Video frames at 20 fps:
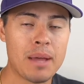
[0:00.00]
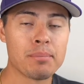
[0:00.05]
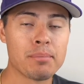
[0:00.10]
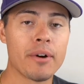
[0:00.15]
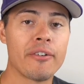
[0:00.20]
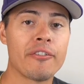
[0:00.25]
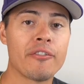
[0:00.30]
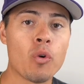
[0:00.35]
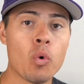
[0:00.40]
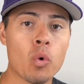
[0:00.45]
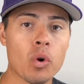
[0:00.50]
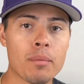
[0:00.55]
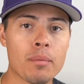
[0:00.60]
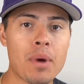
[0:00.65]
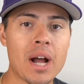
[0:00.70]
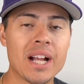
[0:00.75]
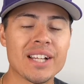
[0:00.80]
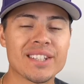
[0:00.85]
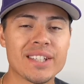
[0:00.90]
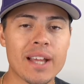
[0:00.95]
and before
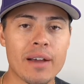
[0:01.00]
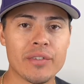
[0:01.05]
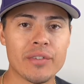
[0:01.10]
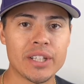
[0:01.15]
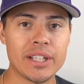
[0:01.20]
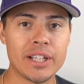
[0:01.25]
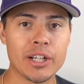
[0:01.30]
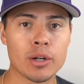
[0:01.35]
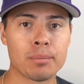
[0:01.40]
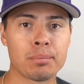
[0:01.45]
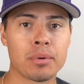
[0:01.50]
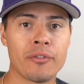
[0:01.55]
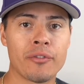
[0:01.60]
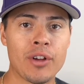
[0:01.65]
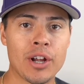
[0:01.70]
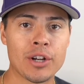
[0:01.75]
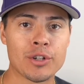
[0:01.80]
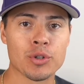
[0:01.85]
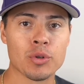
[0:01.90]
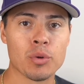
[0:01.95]
my 7-year
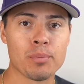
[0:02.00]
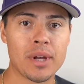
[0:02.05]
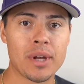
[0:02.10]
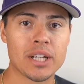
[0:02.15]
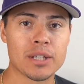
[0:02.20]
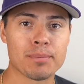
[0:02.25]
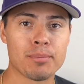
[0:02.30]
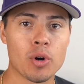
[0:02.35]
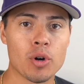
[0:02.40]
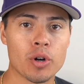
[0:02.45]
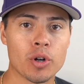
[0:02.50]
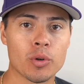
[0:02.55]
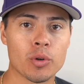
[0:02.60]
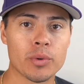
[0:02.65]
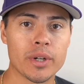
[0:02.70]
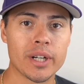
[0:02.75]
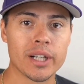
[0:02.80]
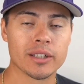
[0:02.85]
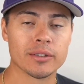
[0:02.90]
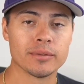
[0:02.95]
professional baseball
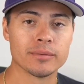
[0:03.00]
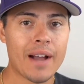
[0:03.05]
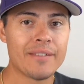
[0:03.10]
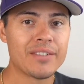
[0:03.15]
career.